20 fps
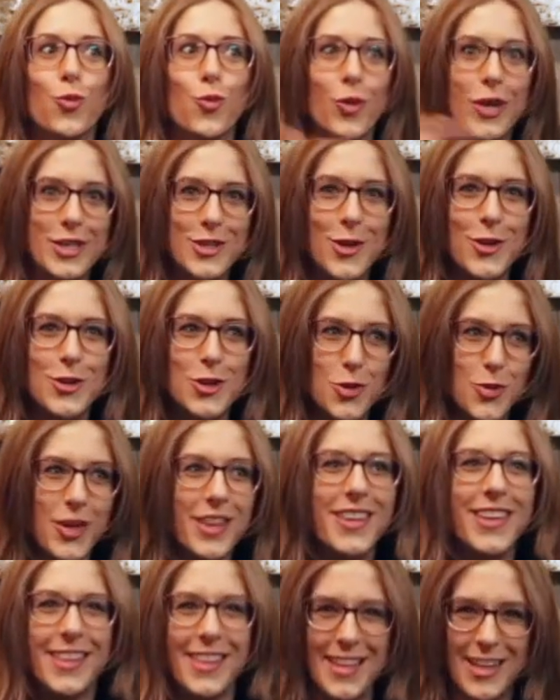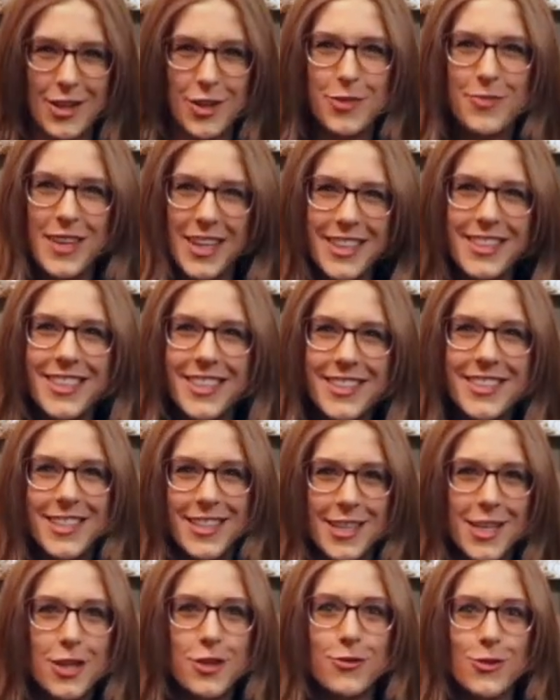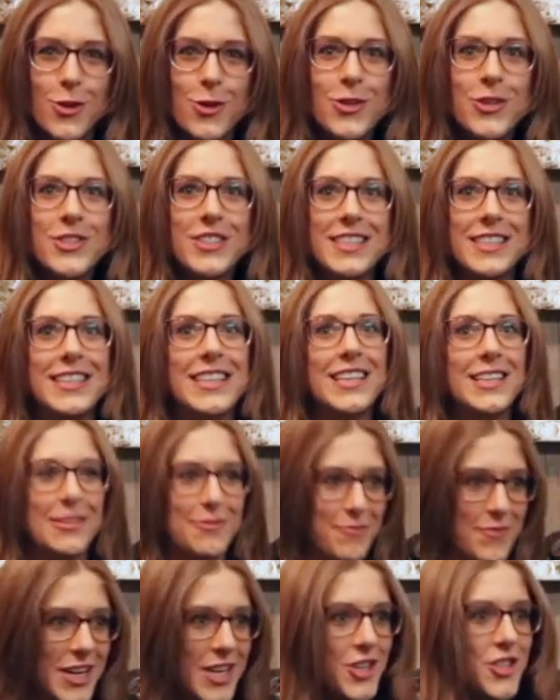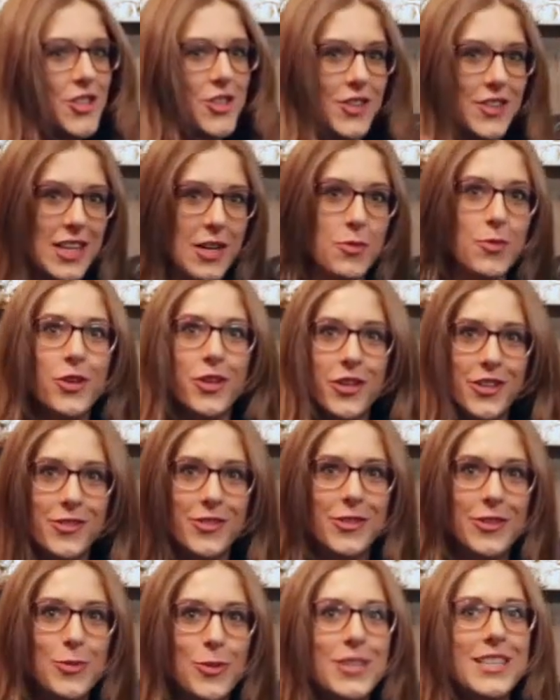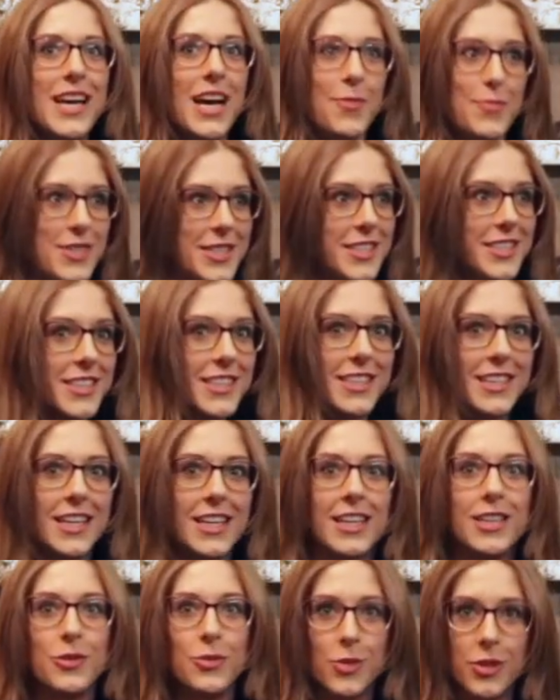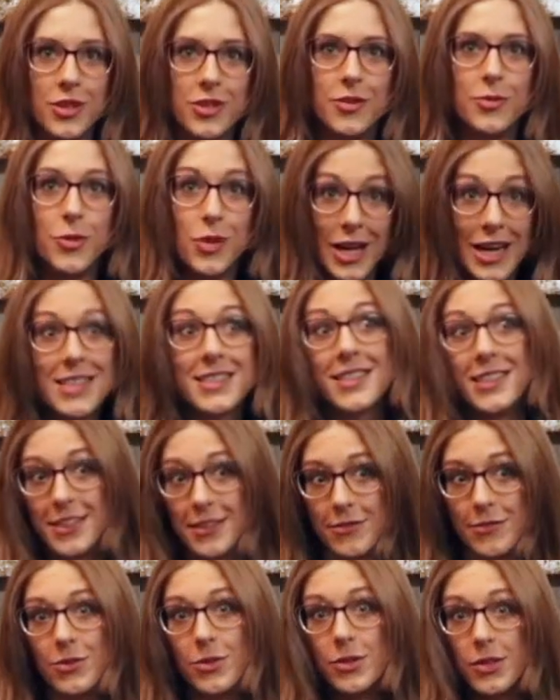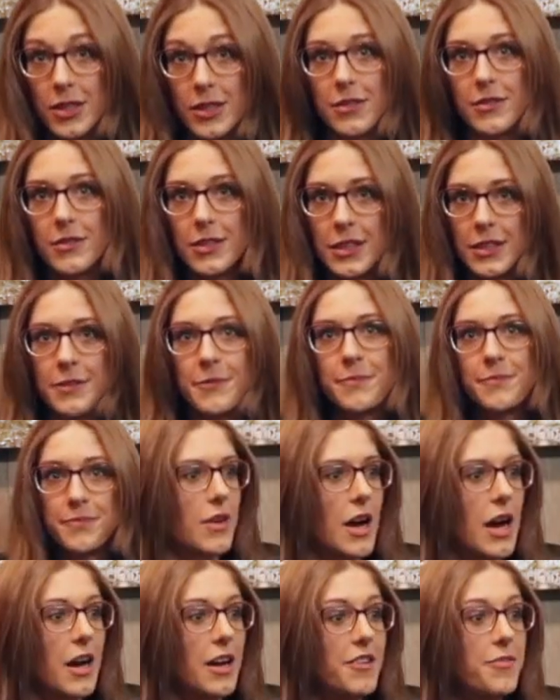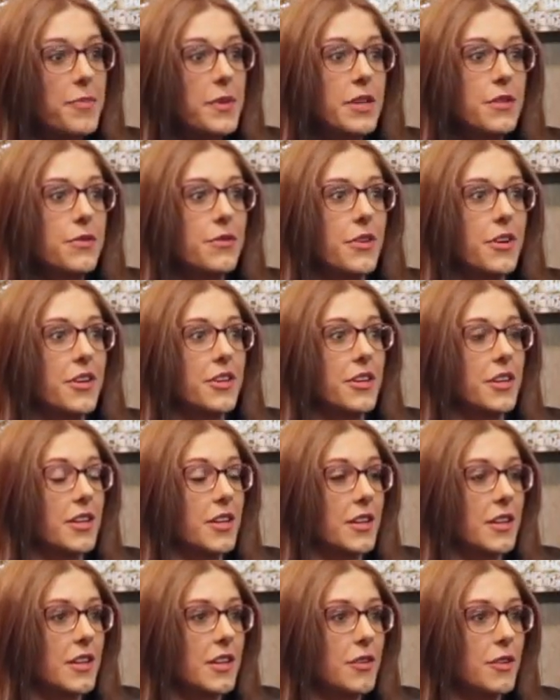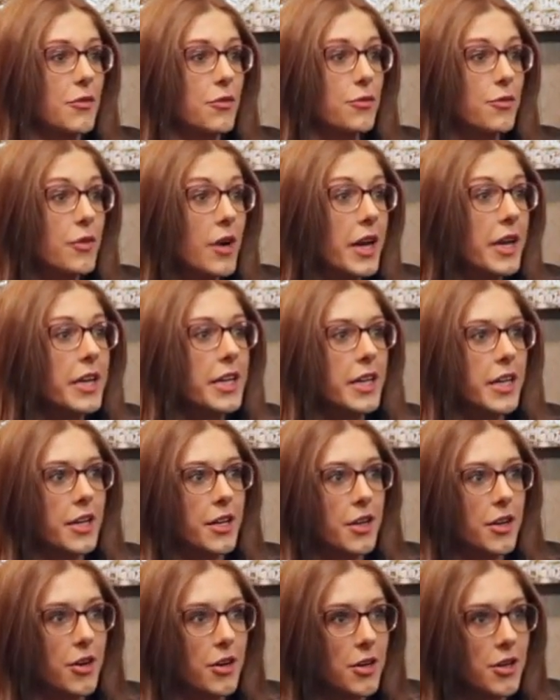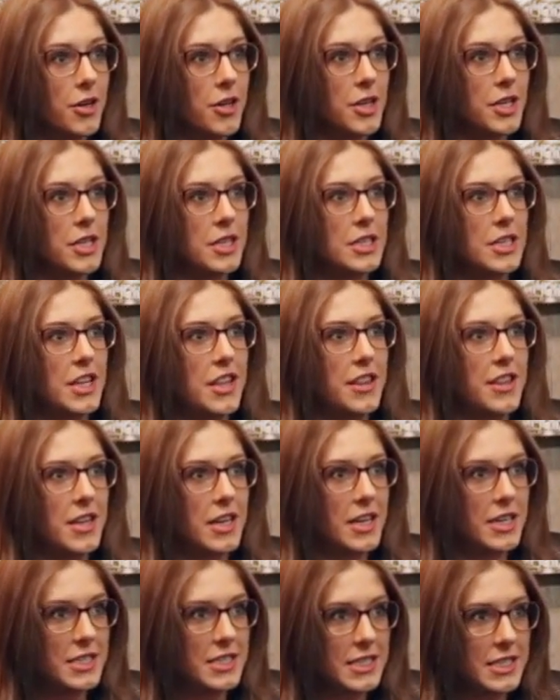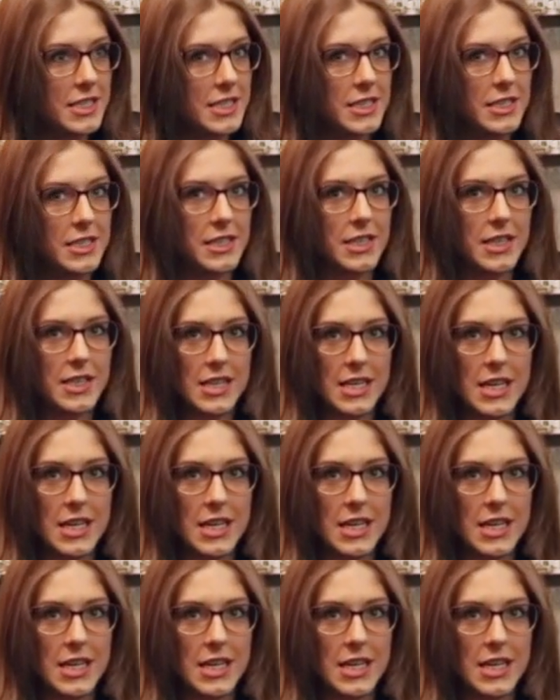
what's also within their mandates and their roles, and then make sure that we're tapping into that, we're asking them for it, right? I've been running on the idea